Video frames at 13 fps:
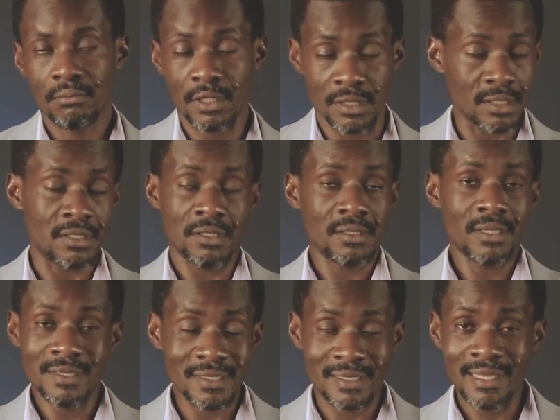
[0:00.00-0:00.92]
This
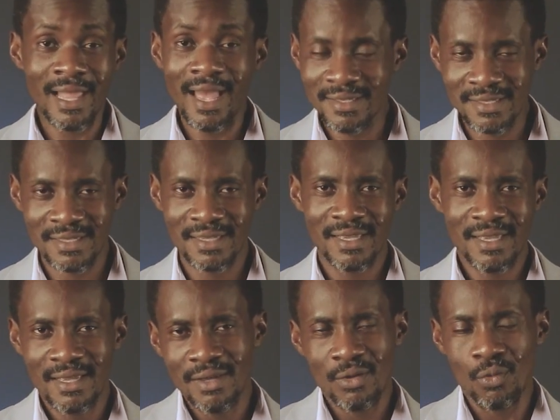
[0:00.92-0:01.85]
is lust.
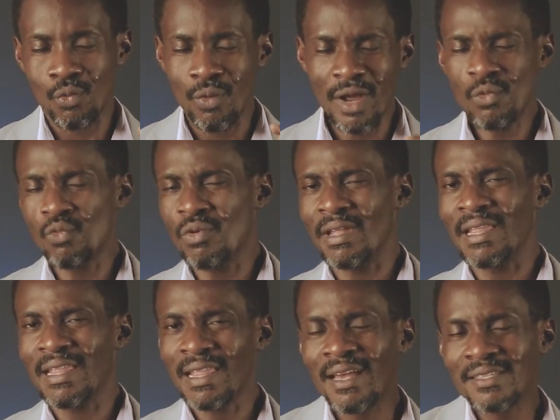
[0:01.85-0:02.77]
When we
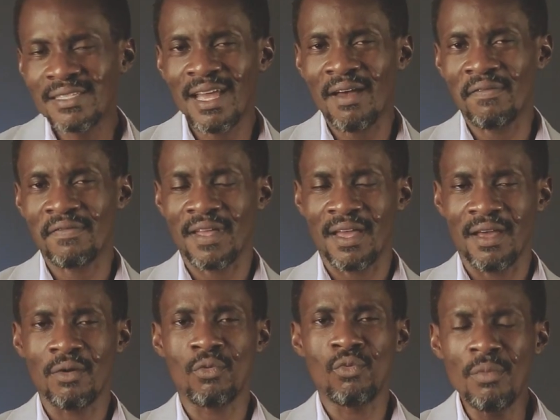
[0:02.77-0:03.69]
lust after
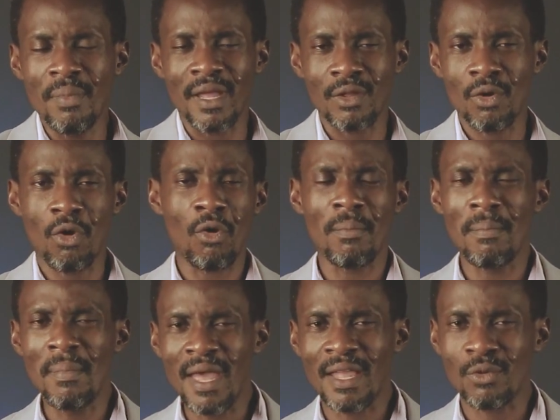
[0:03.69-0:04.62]
women or
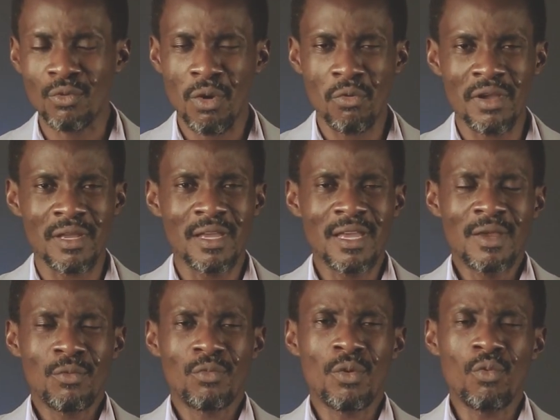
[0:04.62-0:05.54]
men, when
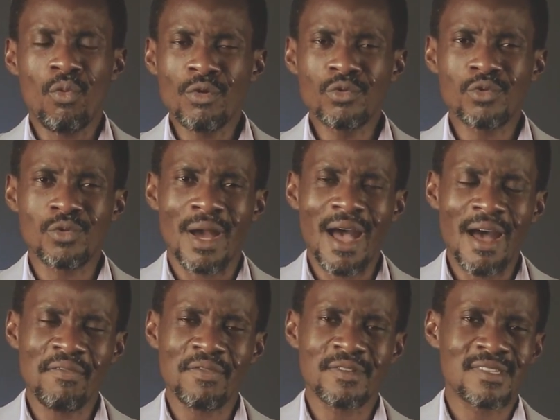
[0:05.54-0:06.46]
we want to
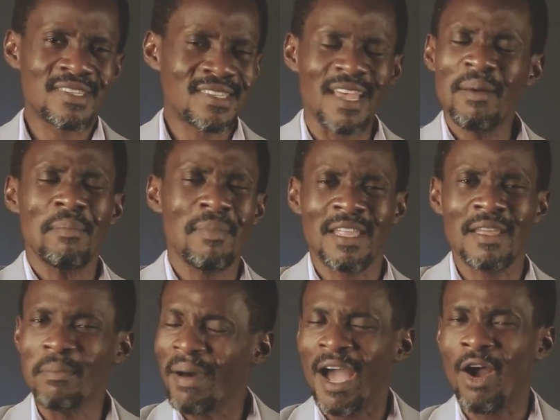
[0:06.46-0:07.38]
have
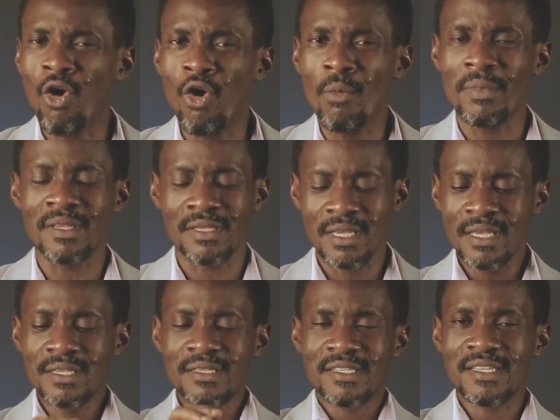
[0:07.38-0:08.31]
somebody by all means,
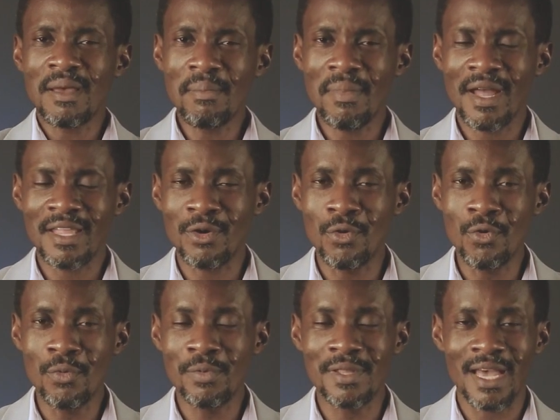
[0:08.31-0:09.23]
somebody
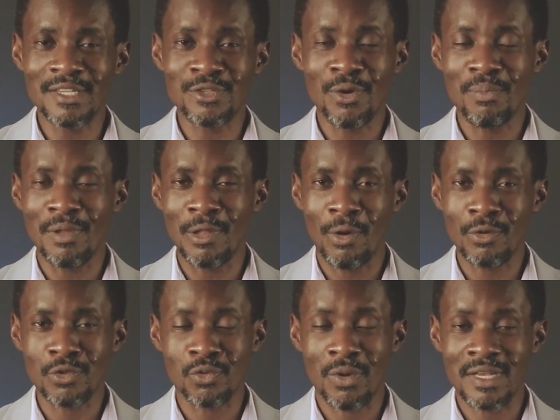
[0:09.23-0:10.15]
who does not
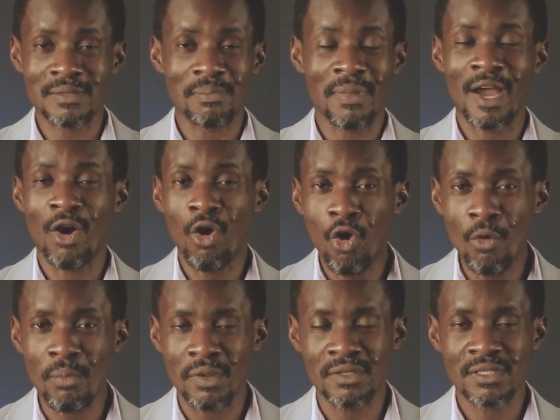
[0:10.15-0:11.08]
belong to us by
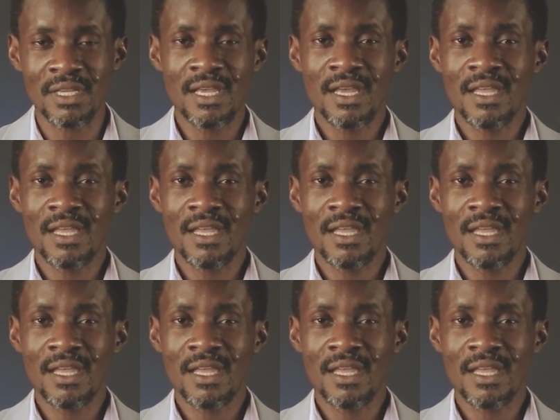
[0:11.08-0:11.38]
all means,